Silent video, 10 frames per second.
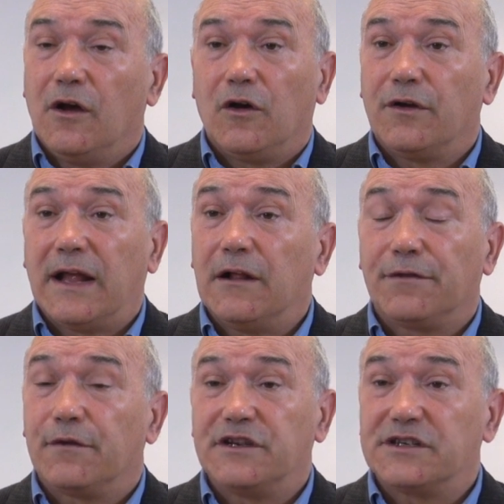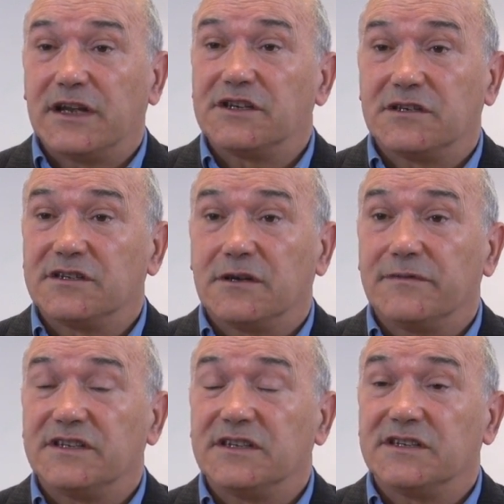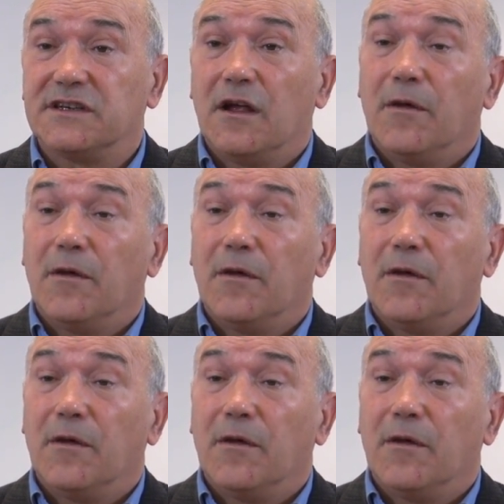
on health or education services,